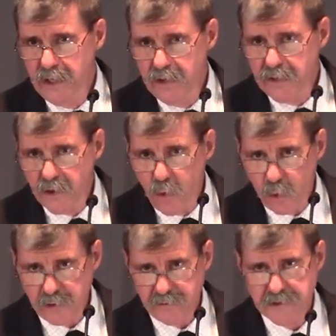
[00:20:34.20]
the
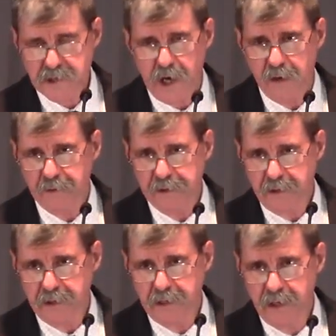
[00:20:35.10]
court of
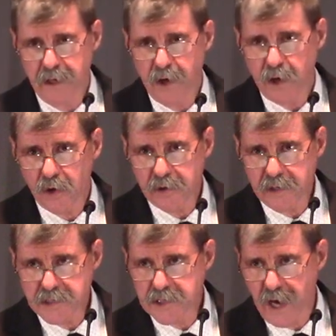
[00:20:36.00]
Solomon, heard
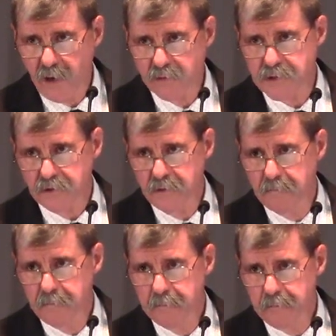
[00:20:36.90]
his counsel,
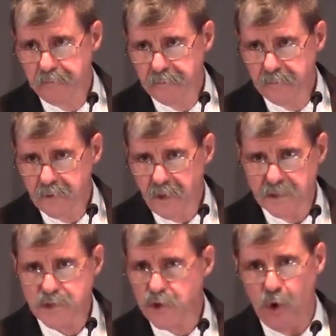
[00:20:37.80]
and
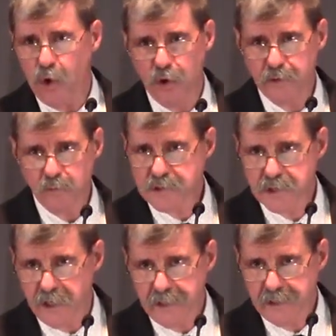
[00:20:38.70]
saw all that was
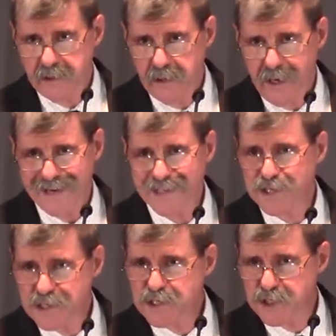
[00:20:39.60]
done, and she,
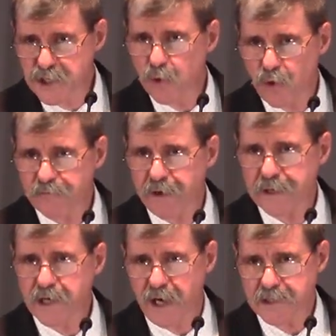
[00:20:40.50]
she glorified
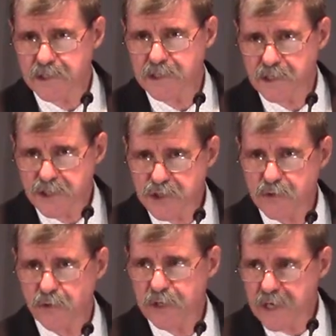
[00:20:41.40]
God. She said,
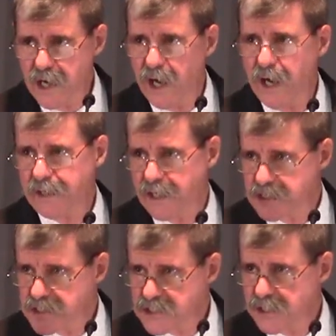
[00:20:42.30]
Surely God has
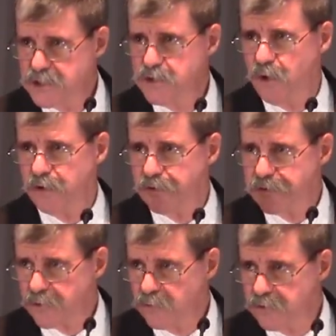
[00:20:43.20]
set you on the
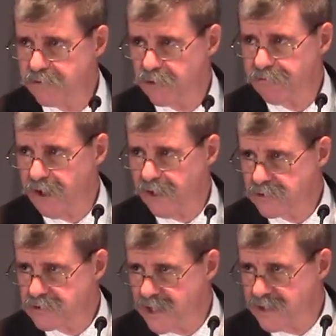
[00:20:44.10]
throne of your father
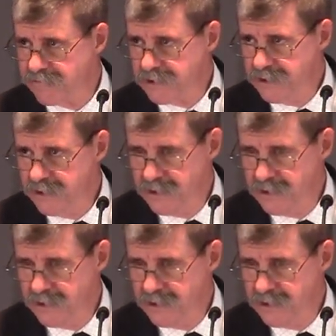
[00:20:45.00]
David.